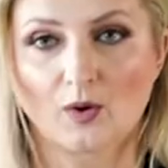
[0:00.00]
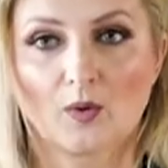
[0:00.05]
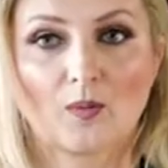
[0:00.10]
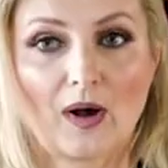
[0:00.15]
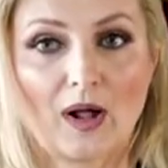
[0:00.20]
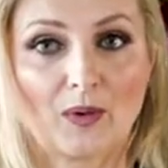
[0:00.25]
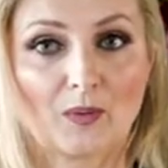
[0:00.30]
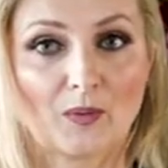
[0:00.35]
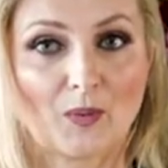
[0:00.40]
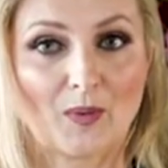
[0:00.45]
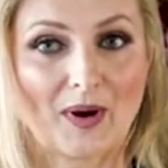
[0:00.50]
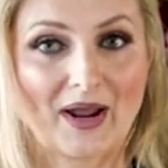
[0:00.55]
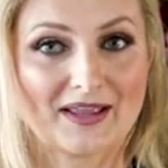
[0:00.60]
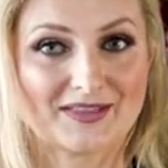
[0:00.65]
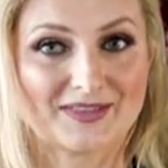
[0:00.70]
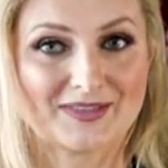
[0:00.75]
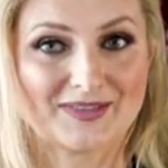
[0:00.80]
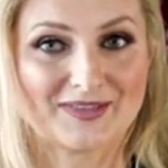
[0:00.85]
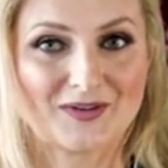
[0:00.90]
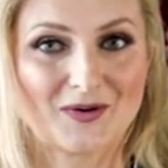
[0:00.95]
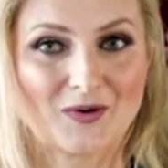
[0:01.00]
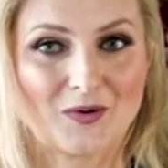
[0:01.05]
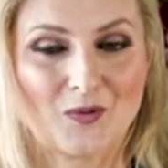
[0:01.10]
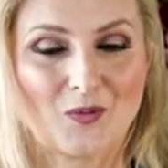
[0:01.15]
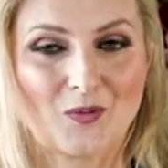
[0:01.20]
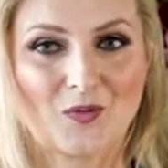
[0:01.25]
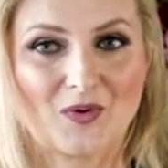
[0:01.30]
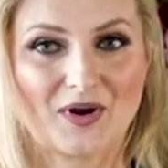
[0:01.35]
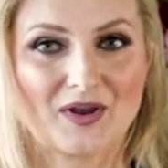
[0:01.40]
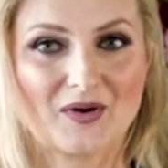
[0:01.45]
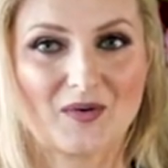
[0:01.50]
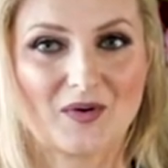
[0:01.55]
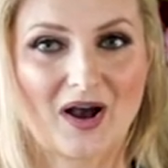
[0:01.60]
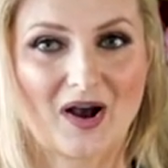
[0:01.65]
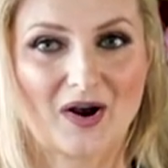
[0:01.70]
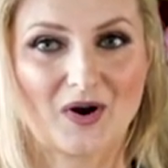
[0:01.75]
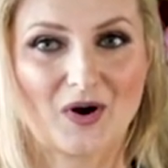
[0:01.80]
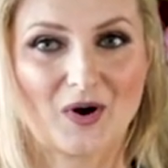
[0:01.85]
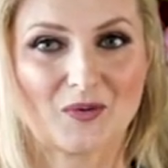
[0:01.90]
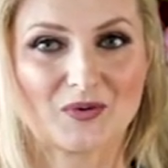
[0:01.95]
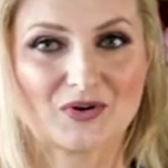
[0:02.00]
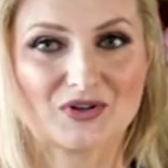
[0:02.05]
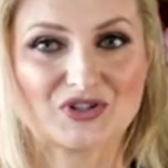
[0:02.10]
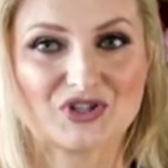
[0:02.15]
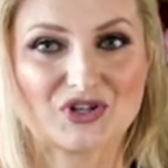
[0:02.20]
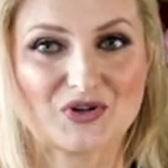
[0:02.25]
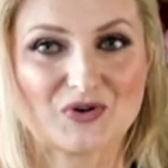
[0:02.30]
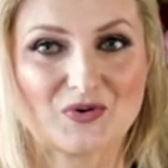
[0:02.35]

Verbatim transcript: While we're waiting, we are going